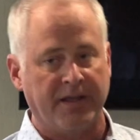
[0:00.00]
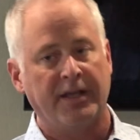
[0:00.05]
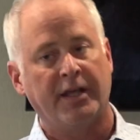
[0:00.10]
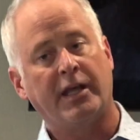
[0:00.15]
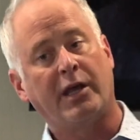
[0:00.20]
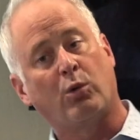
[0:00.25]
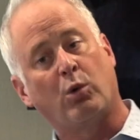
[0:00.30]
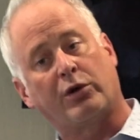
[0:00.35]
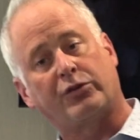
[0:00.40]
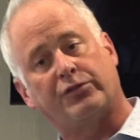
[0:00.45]

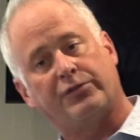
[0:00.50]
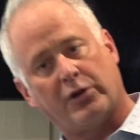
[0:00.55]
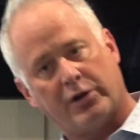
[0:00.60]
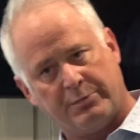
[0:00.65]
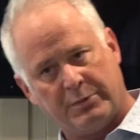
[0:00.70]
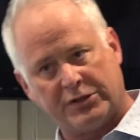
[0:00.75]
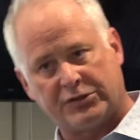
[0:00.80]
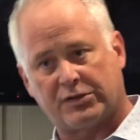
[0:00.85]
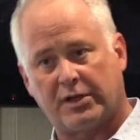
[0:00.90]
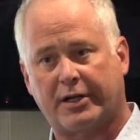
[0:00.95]
It works very
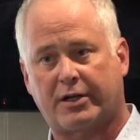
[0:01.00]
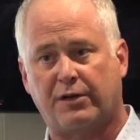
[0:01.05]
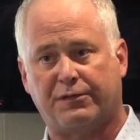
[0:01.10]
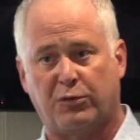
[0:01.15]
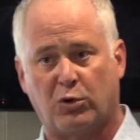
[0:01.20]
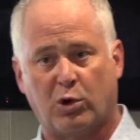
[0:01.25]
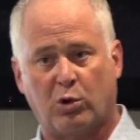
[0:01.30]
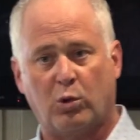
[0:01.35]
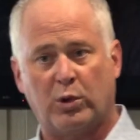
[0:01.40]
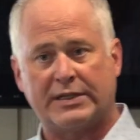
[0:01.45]
much like a
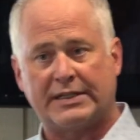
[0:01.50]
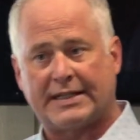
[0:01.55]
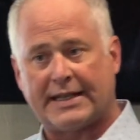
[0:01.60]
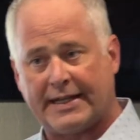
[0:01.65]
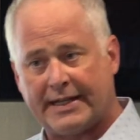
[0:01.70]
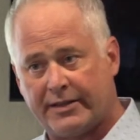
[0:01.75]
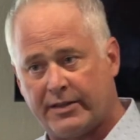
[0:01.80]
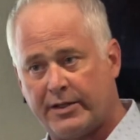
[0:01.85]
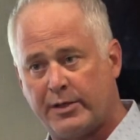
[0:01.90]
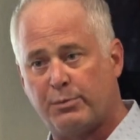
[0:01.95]

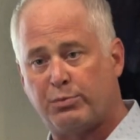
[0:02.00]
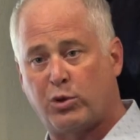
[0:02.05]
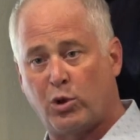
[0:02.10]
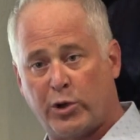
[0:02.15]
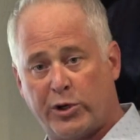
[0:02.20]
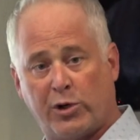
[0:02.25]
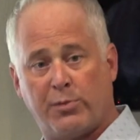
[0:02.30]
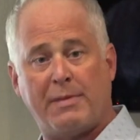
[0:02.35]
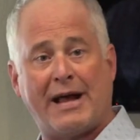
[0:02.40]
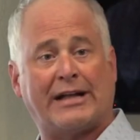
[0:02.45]
401k. The
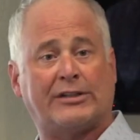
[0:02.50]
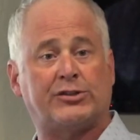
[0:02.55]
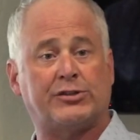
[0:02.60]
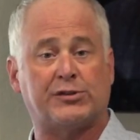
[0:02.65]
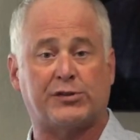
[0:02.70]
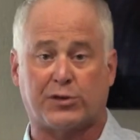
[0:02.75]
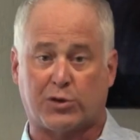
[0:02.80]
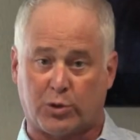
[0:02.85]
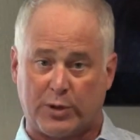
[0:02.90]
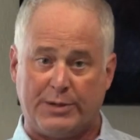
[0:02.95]
employer
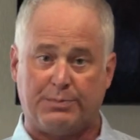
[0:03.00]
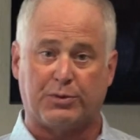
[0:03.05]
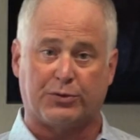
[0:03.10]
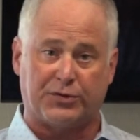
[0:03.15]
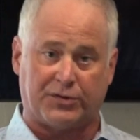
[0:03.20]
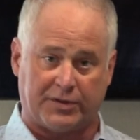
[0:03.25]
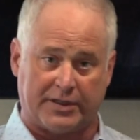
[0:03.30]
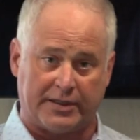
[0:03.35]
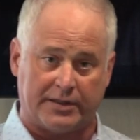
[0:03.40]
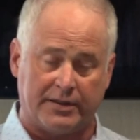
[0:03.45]
matches
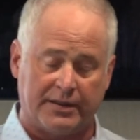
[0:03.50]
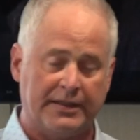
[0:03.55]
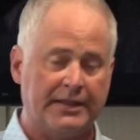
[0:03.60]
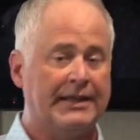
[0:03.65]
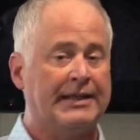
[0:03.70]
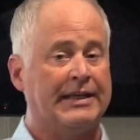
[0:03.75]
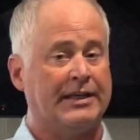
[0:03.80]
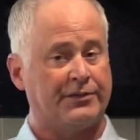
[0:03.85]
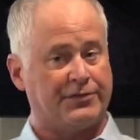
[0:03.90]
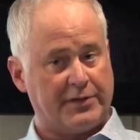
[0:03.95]
3%
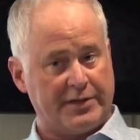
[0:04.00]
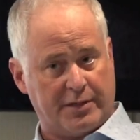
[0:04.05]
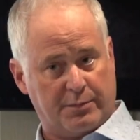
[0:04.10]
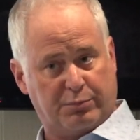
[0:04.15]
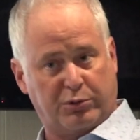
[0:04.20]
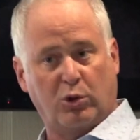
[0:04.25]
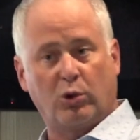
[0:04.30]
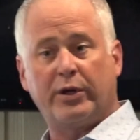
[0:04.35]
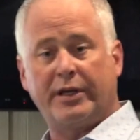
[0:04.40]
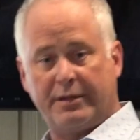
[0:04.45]
if the
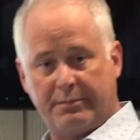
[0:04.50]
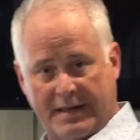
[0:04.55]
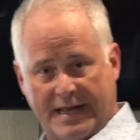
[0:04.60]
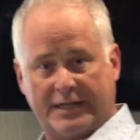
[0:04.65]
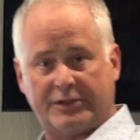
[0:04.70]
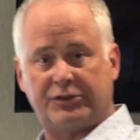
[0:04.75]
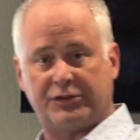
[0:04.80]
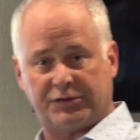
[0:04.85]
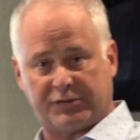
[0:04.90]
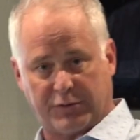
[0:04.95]
employee
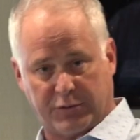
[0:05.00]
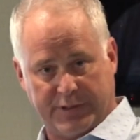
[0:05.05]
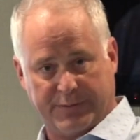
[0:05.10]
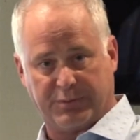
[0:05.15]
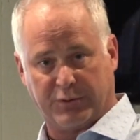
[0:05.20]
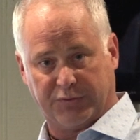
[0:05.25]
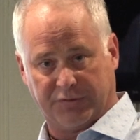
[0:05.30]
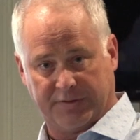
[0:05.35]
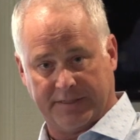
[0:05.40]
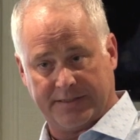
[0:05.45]
matches
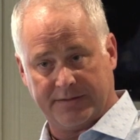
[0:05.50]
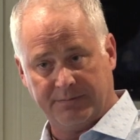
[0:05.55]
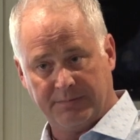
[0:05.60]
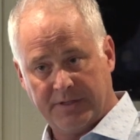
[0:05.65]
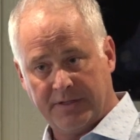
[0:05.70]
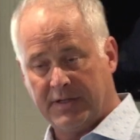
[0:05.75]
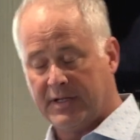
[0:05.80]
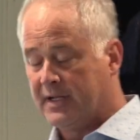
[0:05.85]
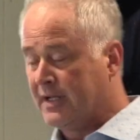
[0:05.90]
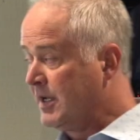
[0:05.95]
3%.
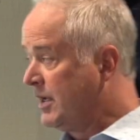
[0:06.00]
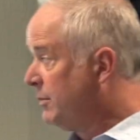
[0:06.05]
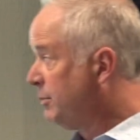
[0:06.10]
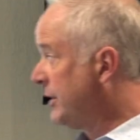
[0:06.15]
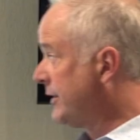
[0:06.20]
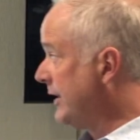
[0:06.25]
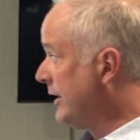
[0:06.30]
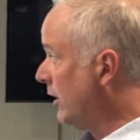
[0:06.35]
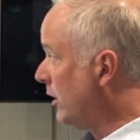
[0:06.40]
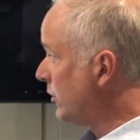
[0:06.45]

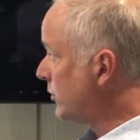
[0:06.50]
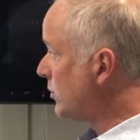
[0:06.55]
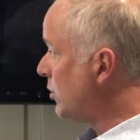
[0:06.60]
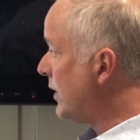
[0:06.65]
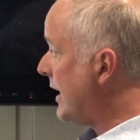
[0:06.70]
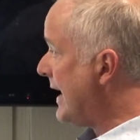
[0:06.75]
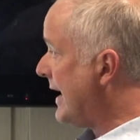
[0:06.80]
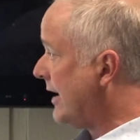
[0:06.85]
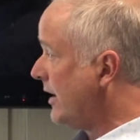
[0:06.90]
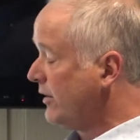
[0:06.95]
But they also
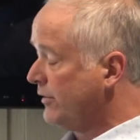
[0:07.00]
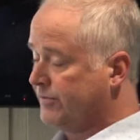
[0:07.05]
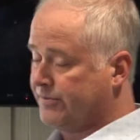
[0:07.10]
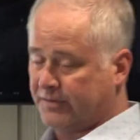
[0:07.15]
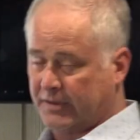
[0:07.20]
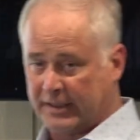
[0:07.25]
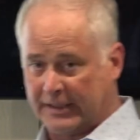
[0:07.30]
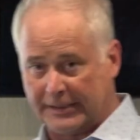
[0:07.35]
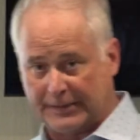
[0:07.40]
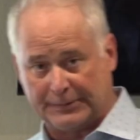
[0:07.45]
have
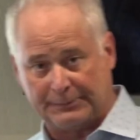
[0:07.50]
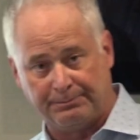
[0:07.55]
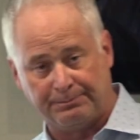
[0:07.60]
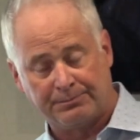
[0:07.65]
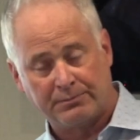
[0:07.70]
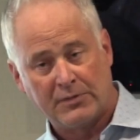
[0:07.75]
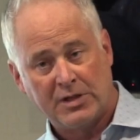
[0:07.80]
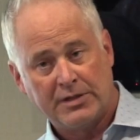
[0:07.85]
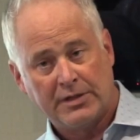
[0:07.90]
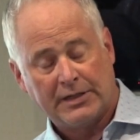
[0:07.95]

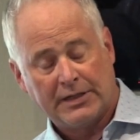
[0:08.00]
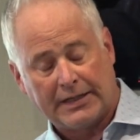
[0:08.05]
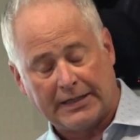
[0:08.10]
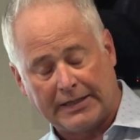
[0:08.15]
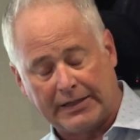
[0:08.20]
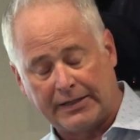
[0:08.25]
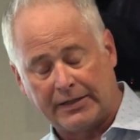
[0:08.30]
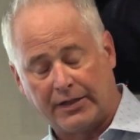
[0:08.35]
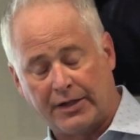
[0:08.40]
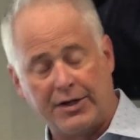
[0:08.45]

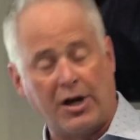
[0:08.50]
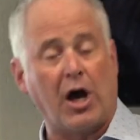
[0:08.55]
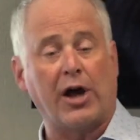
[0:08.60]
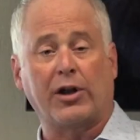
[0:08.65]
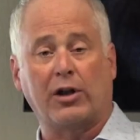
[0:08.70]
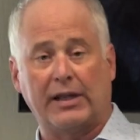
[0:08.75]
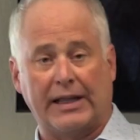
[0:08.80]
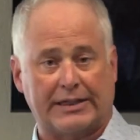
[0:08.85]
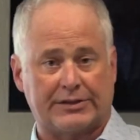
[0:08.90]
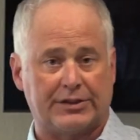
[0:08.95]
a
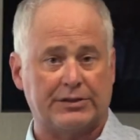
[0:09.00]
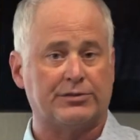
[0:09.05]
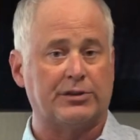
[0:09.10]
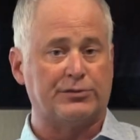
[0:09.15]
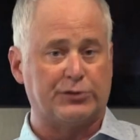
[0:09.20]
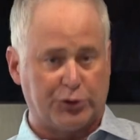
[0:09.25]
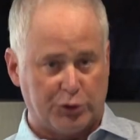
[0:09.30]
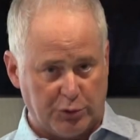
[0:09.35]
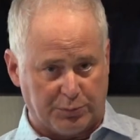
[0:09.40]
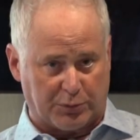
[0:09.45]
non-elective
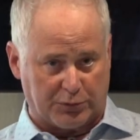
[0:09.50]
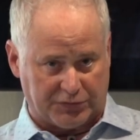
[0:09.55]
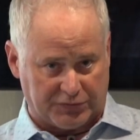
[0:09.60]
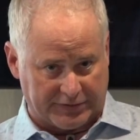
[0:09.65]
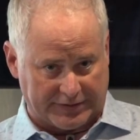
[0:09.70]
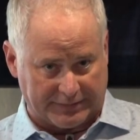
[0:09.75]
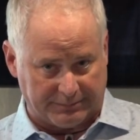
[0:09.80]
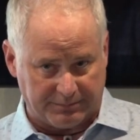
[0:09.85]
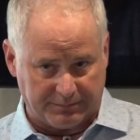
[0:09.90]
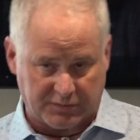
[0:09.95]
of
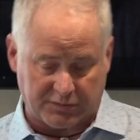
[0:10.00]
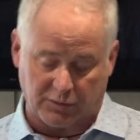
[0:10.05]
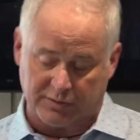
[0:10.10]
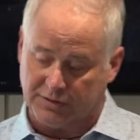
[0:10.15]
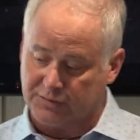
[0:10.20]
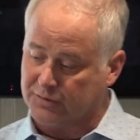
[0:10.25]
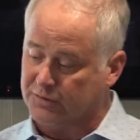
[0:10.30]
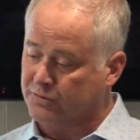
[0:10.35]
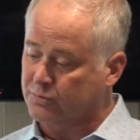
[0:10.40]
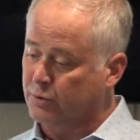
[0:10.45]
2%. So
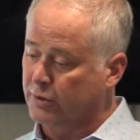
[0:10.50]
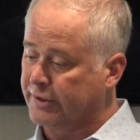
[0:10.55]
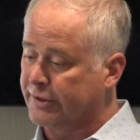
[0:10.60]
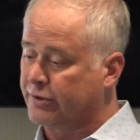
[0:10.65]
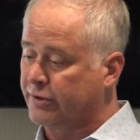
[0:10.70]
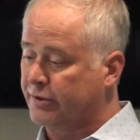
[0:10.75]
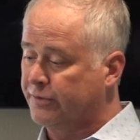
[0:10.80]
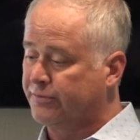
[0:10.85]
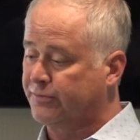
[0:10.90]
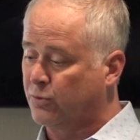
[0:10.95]
this is really
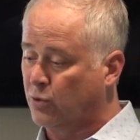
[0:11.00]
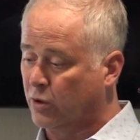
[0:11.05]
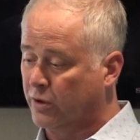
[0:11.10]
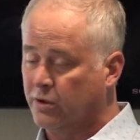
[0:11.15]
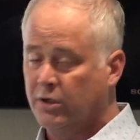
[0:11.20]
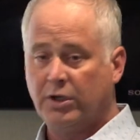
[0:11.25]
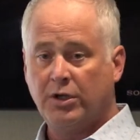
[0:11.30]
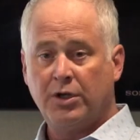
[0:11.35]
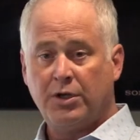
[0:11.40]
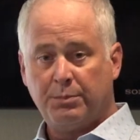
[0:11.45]
good
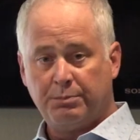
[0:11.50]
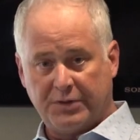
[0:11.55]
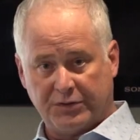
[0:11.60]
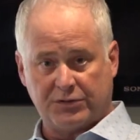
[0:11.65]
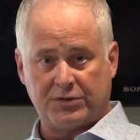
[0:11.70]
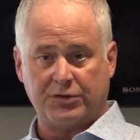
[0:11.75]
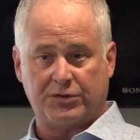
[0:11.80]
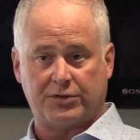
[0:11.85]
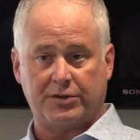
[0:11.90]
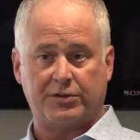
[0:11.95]
for
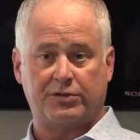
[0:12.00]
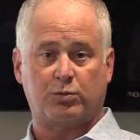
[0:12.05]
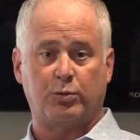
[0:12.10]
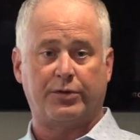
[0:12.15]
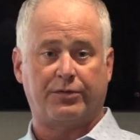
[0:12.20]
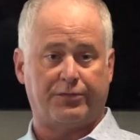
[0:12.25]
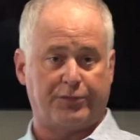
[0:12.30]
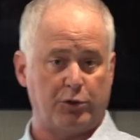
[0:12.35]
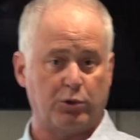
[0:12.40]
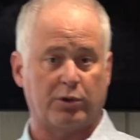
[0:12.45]
businesses
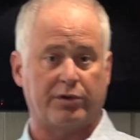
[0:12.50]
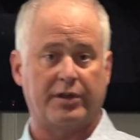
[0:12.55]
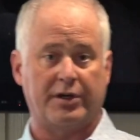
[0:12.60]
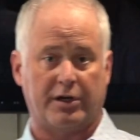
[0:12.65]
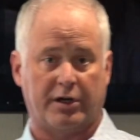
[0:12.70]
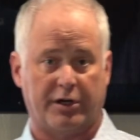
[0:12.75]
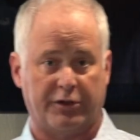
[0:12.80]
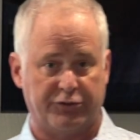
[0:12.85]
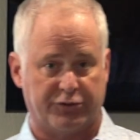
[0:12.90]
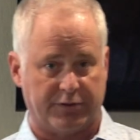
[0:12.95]
with fewer than
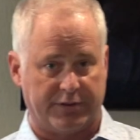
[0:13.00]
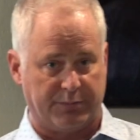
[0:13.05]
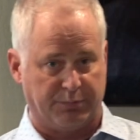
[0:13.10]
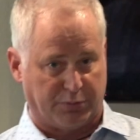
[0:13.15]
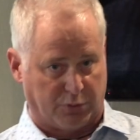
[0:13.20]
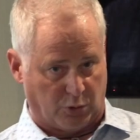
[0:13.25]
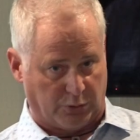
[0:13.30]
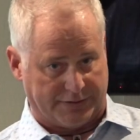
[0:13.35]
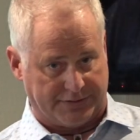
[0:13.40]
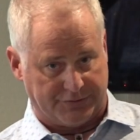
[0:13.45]
100
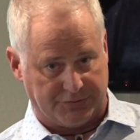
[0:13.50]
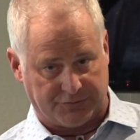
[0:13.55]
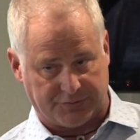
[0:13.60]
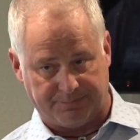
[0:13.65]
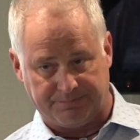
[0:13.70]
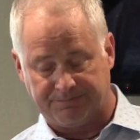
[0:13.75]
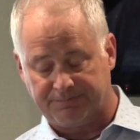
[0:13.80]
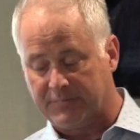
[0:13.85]
employees.